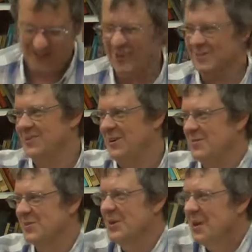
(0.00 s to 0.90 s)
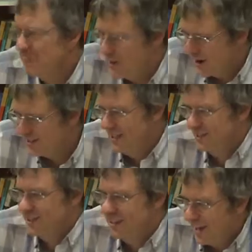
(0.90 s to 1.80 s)
your ice creams. But I tend
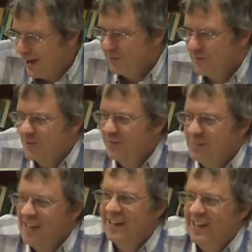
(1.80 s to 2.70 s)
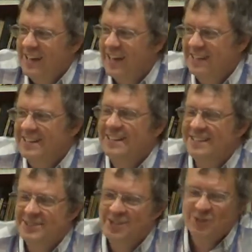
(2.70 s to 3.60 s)
to think after you've
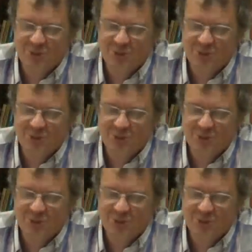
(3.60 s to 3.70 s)
eaten